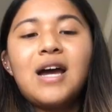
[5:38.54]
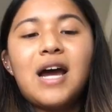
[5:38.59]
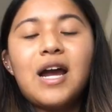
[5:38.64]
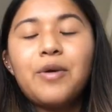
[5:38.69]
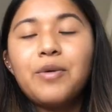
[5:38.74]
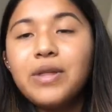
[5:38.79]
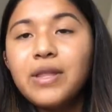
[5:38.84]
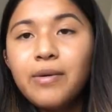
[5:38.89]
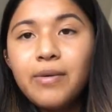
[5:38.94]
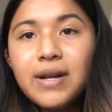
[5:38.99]

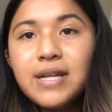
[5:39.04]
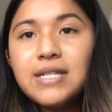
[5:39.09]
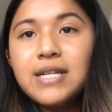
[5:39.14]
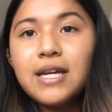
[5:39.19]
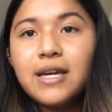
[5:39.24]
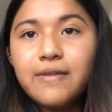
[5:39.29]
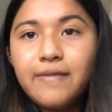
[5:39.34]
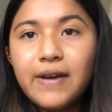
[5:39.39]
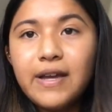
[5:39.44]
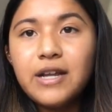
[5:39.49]
really want to
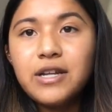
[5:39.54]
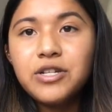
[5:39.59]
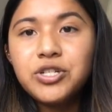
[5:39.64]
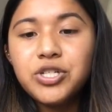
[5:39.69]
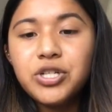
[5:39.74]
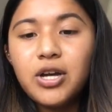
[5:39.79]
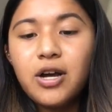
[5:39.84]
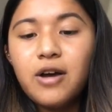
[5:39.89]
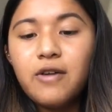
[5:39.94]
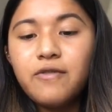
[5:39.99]
take
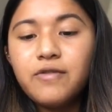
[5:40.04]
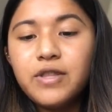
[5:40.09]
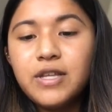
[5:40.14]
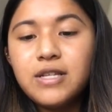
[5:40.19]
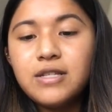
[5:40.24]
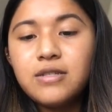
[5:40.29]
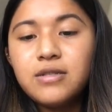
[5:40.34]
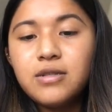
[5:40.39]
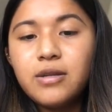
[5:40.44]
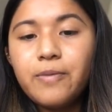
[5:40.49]
advantage of
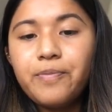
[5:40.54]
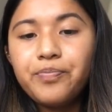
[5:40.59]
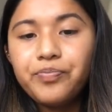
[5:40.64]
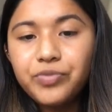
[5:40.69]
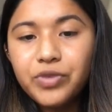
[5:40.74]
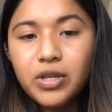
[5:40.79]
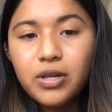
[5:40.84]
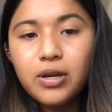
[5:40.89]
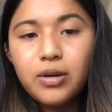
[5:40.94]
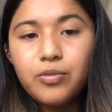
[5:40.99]
this
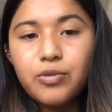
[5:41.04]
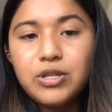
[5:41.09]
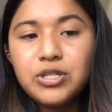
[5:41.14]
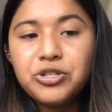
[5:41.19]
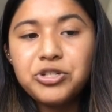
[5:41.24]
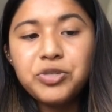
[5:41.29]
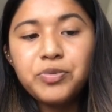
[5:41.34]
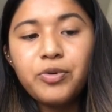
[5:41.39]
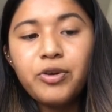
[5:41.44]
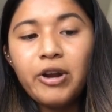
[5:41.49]

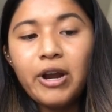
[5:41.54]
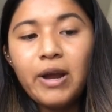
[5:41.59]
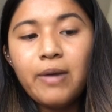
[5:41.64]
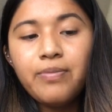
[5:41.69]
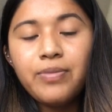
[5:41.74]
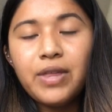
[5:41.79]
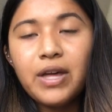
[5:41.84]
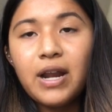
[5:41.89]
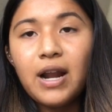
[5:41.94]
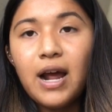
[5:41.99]
research
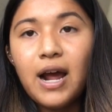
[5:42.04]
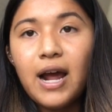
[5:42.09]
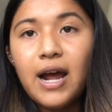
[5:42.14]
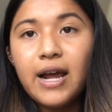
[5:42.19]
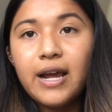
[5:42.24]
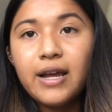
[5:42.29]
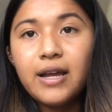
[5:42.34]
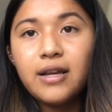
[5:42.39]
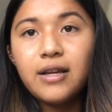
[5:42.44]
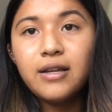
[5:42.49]
program that
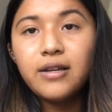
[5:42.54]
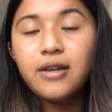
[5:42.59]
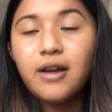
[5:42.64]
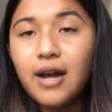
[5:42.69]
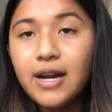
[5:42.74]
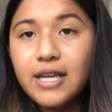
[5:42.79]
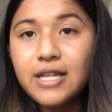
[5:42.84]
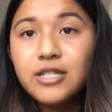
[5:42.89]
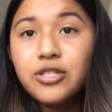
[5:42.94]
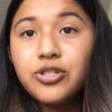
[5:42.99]
I
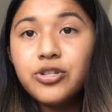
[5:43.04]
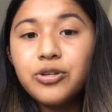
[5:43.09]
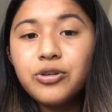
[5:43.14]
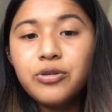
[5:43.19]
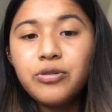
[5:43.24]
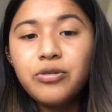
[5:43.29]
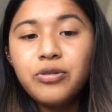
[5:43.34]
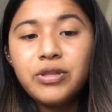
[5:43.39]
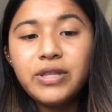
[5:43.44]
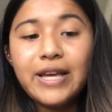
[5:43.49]
got
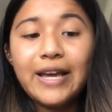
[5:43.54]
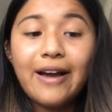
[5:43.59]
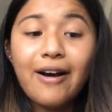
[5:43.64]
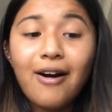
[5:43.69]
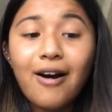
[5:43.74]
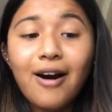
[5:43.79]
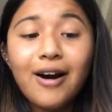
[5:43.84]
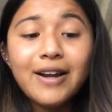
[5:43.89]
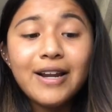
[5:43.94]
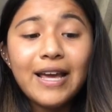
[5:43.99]
into, thank
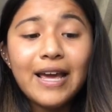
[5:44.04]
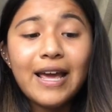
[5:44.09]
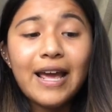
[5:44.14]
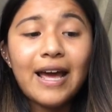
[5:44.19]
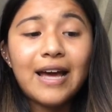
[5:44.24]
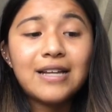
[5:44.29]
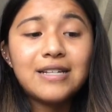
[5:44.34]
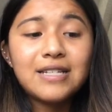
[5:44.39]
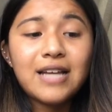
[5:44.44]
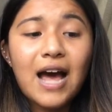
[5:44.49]
God,
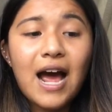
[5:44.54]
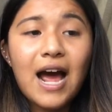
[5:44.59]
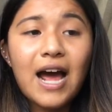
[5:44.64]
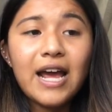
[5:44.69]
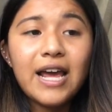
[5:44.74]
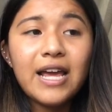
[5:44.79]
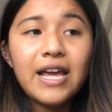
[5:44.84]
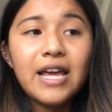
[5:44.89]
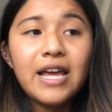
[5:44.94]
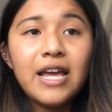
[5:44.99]
and
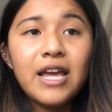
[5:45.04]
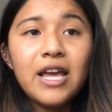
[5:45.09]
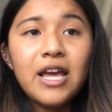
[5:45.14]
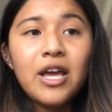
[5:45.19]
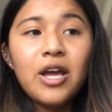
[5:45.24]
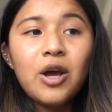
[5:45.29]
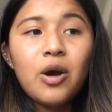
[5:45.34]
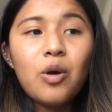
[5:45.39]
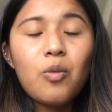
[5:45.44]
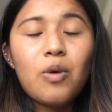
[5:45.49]
I
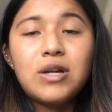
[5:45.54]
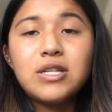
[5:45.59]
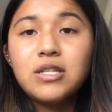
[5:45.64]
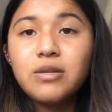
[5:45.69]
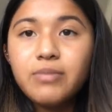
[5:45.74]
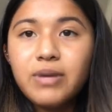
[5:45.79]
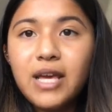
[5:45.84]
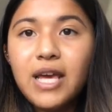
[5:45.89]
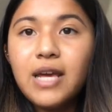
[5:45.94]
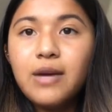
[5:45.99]
want to
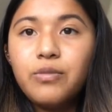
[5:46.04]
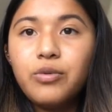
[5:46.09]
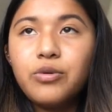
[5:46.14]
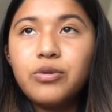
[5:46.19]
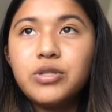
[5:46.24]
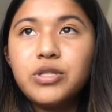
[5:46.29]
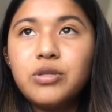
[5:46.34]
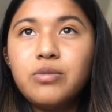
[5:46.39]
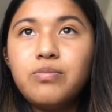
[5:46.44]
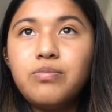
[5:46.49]
be
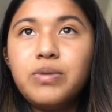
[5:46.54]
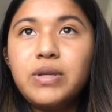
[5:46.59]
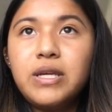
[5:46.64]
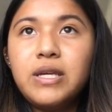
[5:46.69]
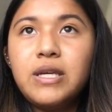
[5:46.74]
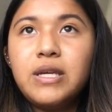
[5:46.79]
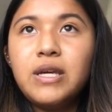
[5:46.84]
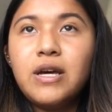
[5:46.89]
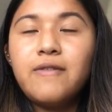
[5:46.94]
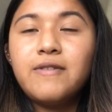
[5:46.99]
able to
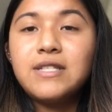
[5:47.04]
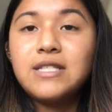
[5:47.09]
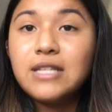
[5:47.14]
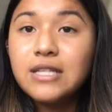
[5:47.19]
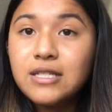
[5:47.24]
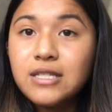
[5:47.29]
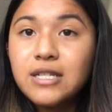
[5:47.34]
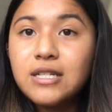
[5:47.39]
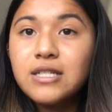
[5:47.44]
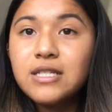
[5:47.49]
be of
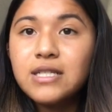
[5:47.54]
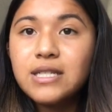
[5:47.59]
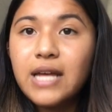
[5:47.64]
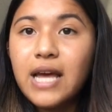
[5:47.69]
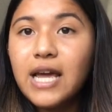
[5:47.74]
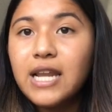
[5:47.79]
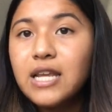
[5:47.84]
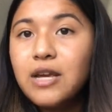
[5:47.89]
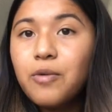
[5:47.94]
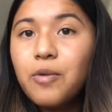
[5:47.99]
assistance
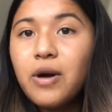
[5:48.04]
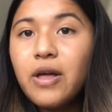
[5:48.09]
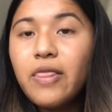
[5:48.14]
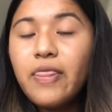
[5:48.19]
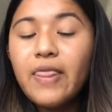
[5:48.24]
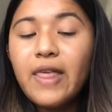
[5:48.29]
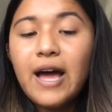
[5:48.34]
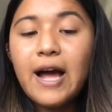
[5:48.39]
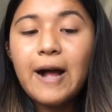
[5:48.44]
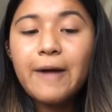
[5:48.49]
to
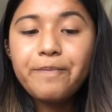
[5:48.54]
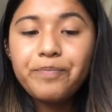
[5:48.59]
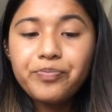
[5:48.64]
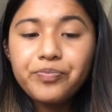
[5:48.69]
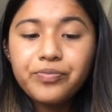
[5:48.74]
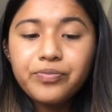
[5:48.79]
anyone that